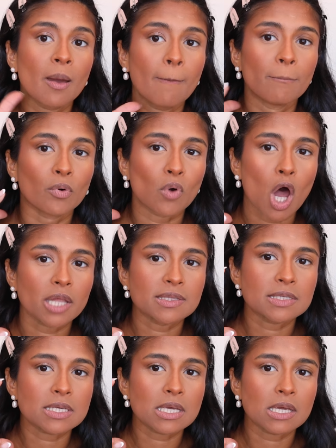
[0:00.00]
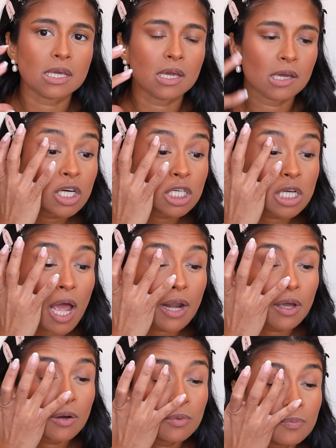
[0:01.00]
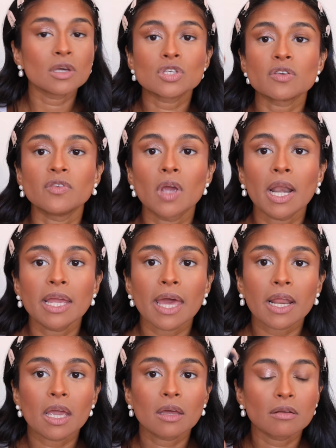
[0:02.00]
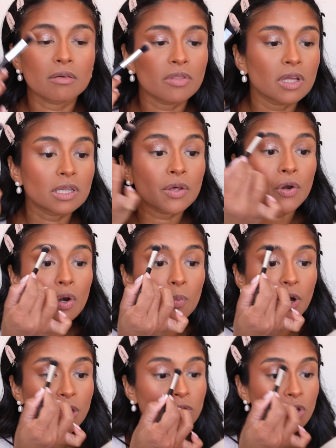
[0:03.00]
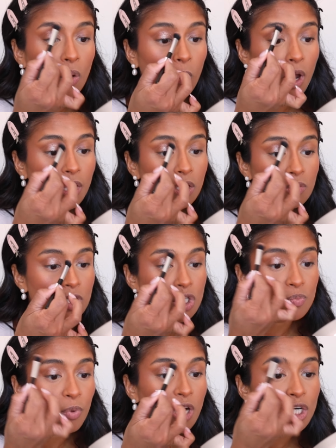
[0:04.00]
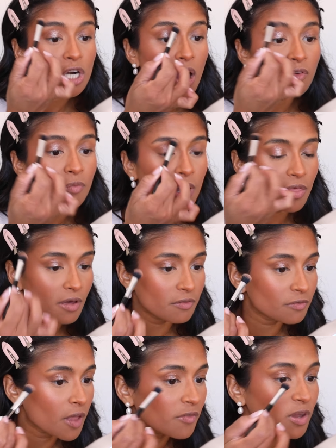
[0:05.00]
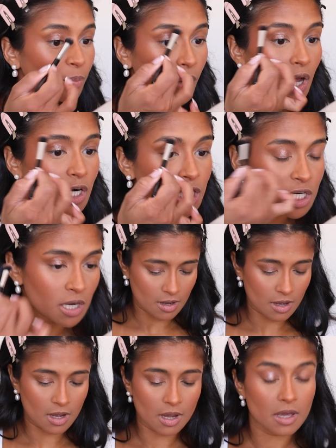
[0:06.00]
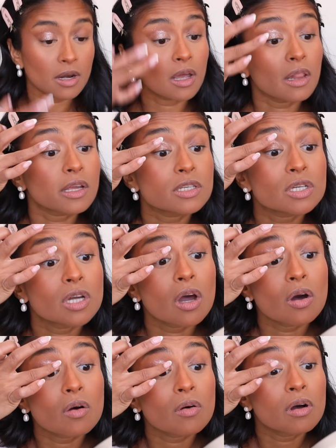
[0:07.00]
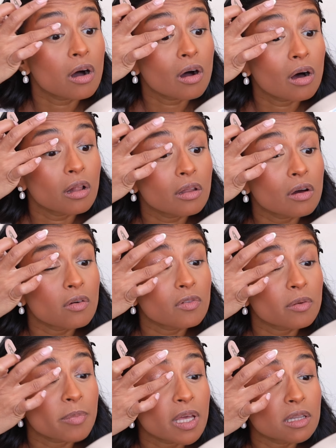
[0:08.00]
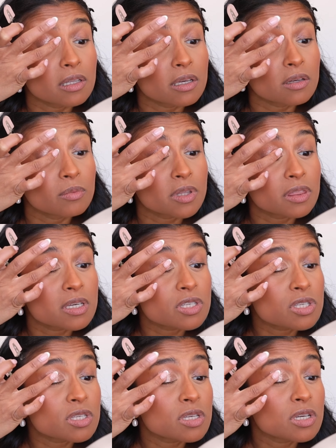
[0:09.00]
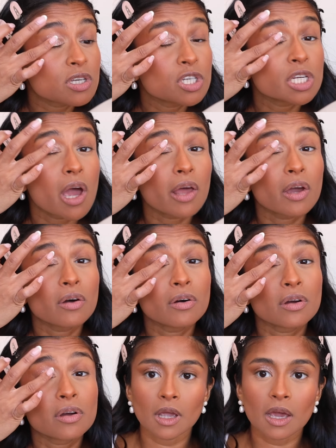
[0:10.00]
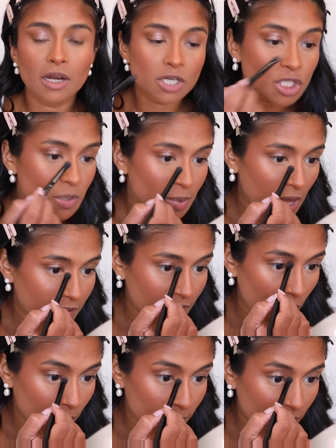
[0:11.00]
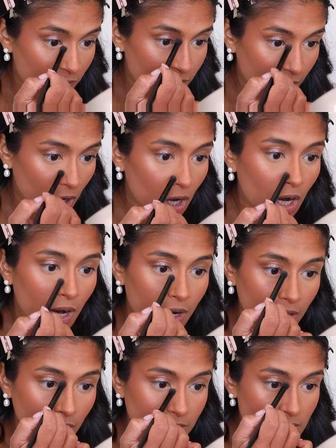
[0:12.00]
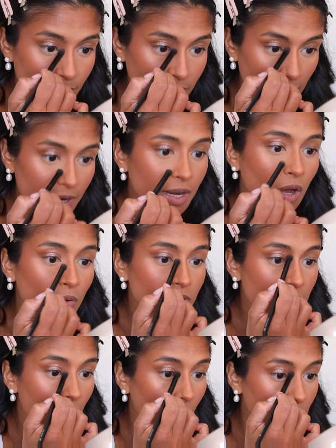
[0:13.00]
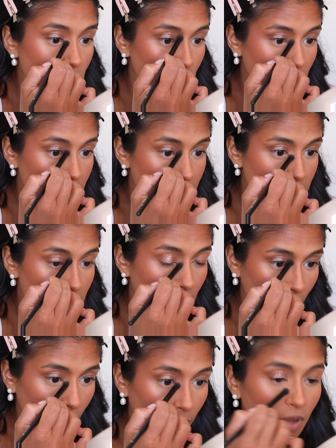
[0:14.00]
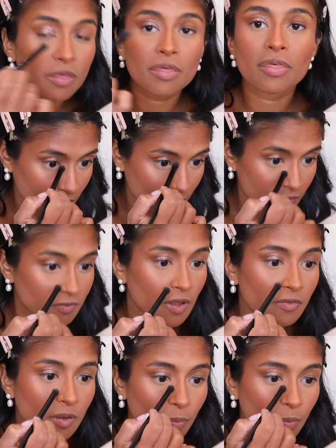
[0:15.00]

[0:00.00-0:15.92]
bronzy shadow. So if you kind of get it, the glitter where you don't want it, you could just brush it off with a fluffy brush. And I like to go all over my lid with this shadow. And I just applied that with my finger and I like to blend out the edges with a fluffy